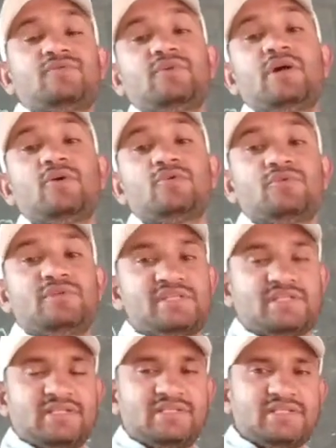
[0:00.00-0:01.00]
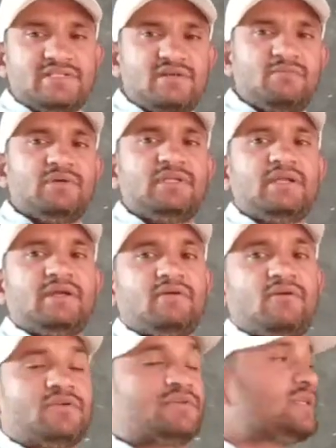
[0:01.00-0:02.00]
we have to discuss some other
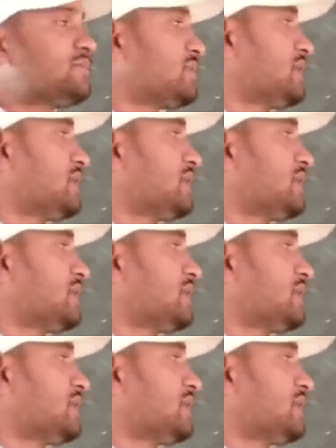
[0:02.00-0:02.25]
concept.